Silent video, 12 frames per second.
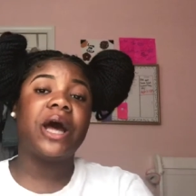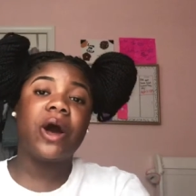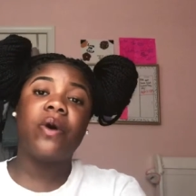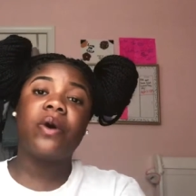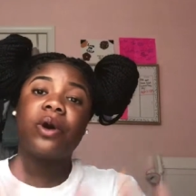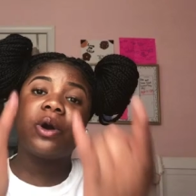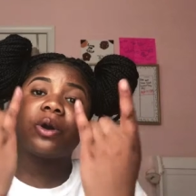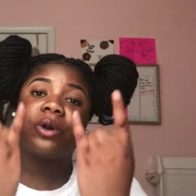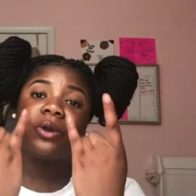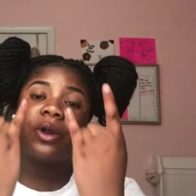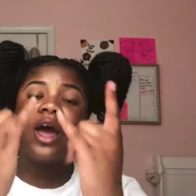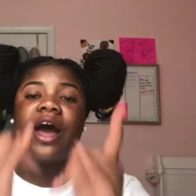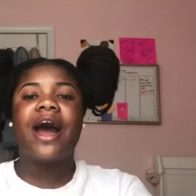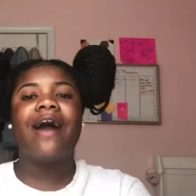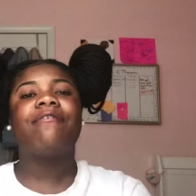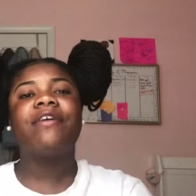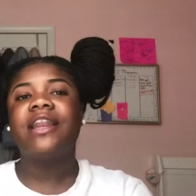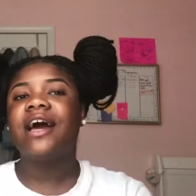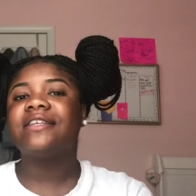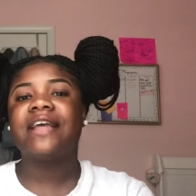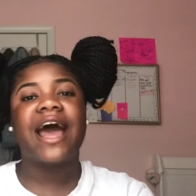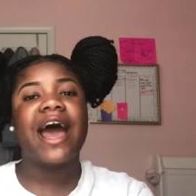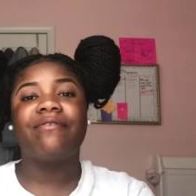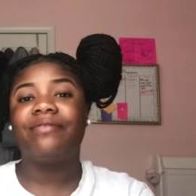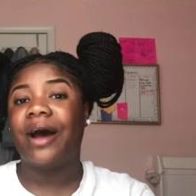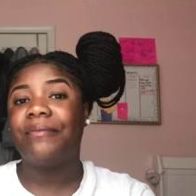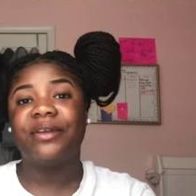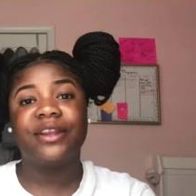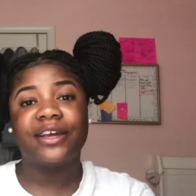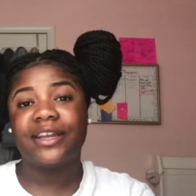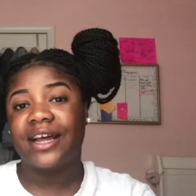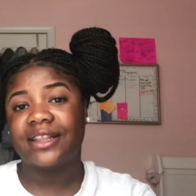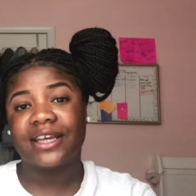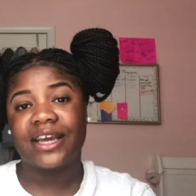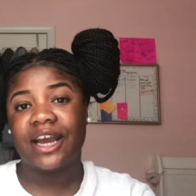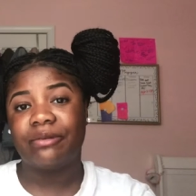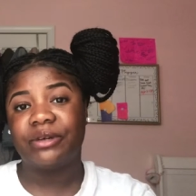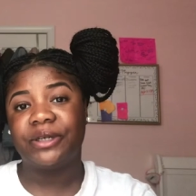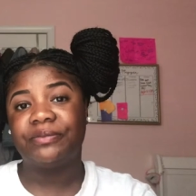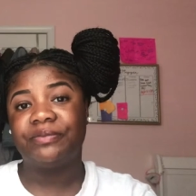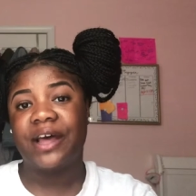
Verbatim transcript: Oh, I realize I have not been looking at the camera.